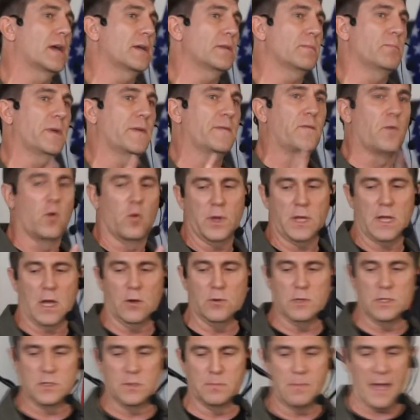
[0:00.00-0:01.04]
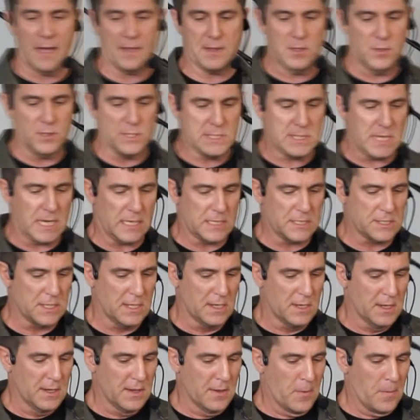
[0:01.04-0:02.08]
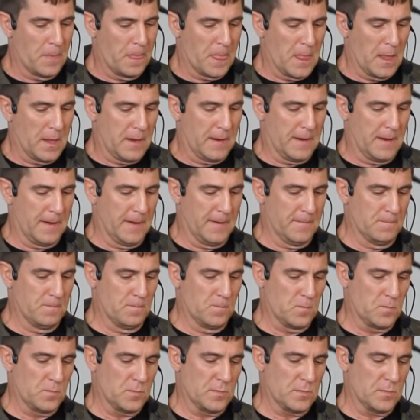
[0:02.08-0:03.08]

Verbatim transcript: I, before we go into Matthew 6. Um,